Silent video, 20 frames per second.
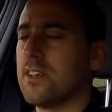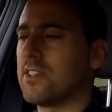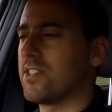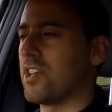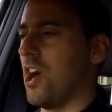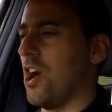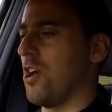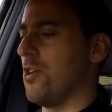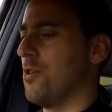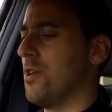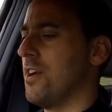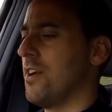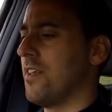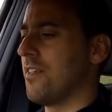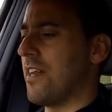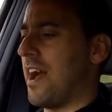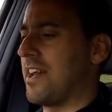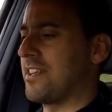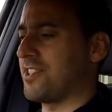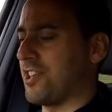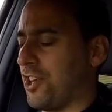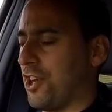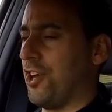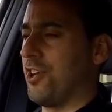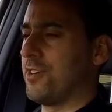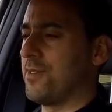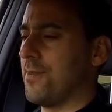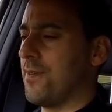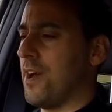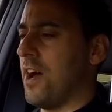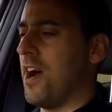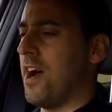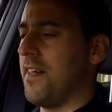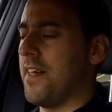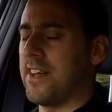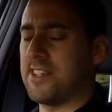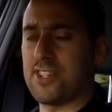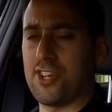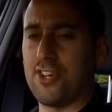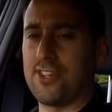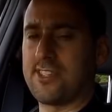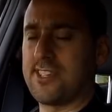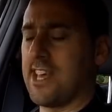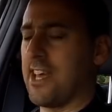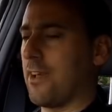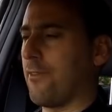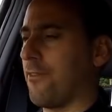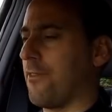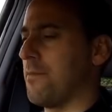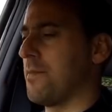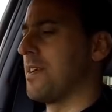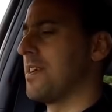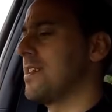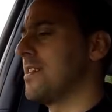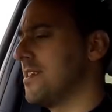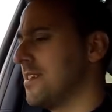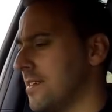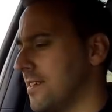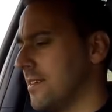So that's a good tick for me.